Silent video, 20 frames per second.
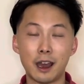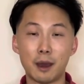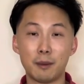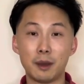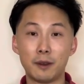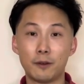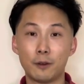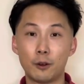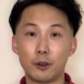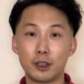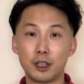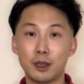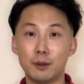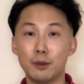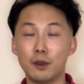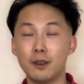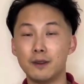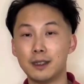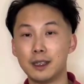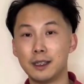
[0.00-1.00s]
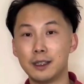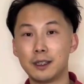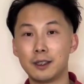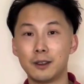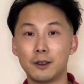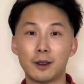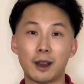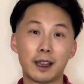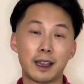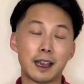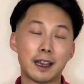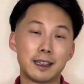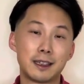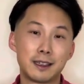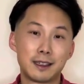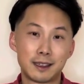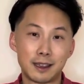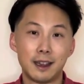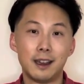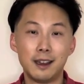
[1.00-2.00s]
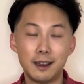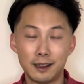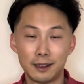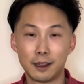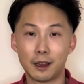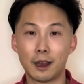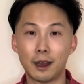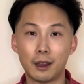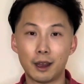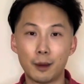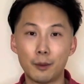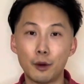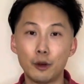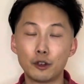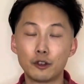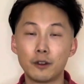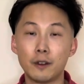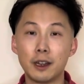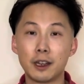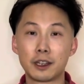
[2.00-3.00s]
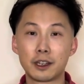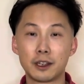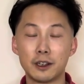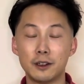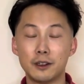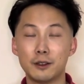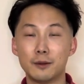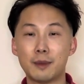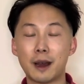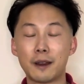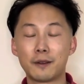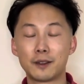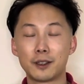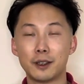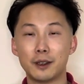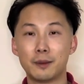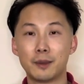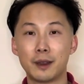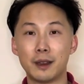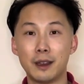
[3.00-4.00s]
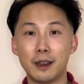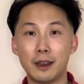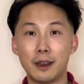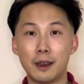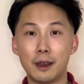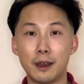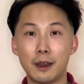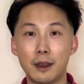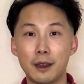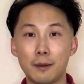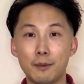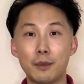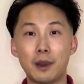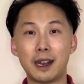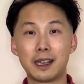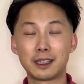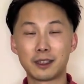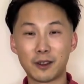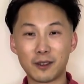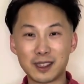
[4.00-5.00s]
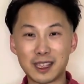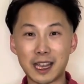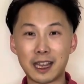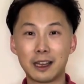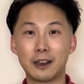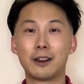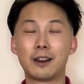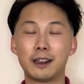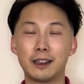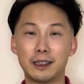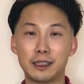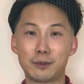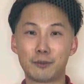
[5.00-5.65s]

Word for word: before she moves into, I guess, a more traditional bathtub. But let's go and take a look at this